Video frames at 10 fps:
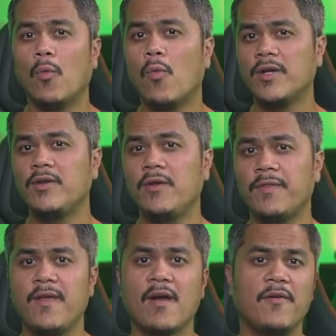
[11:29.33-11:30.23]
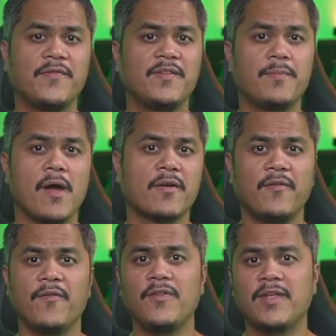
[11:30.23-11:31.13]
What do you think of this
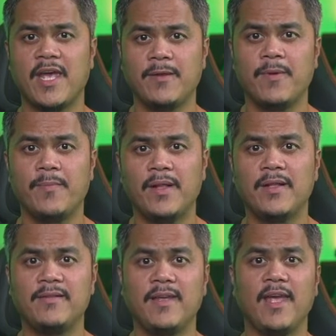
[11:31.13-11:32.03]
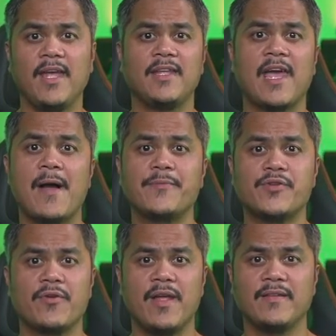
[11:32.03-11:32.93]
microphone capability in
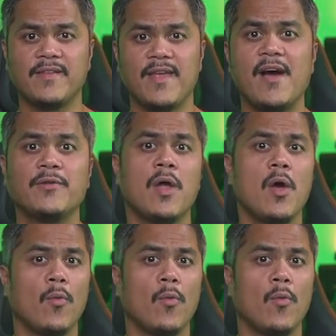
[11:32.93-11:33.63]
capturing sound